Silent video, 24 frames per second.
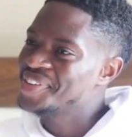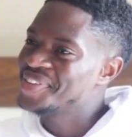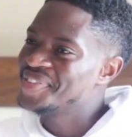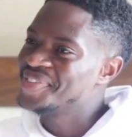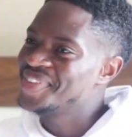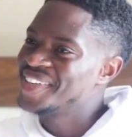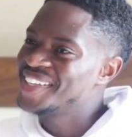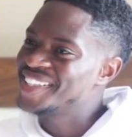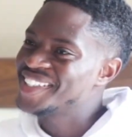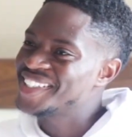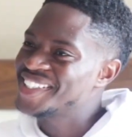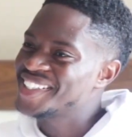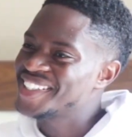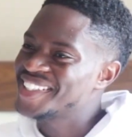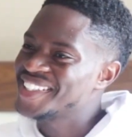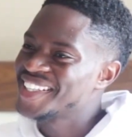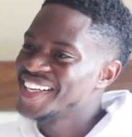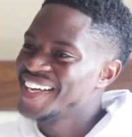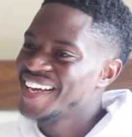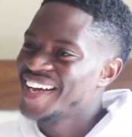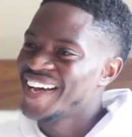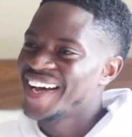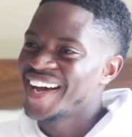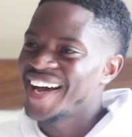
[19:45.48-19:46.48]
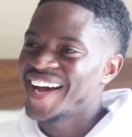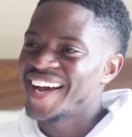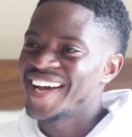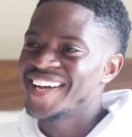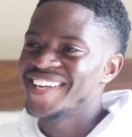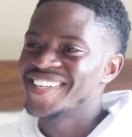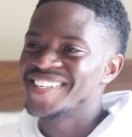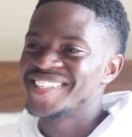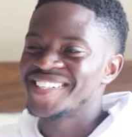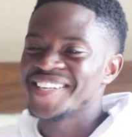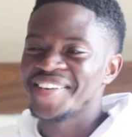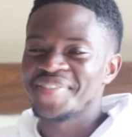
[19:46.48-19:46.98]
much. I
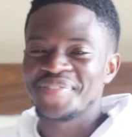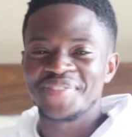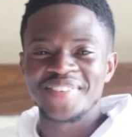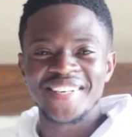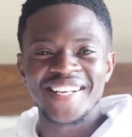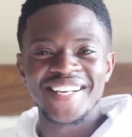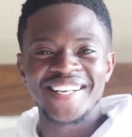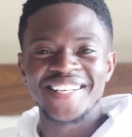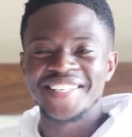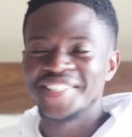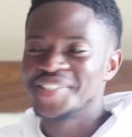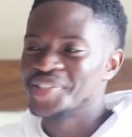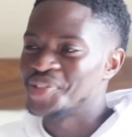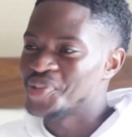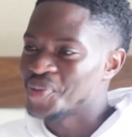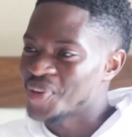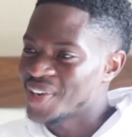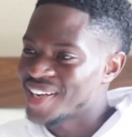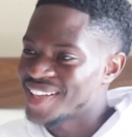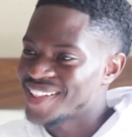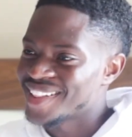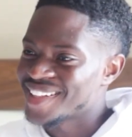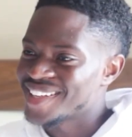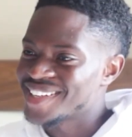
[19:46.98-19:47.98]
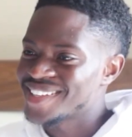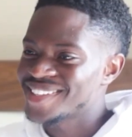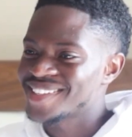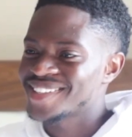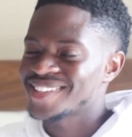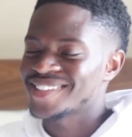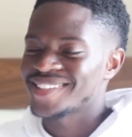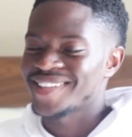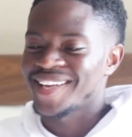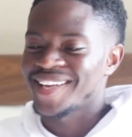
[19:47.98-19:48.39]
definitely enjoyed this. I'm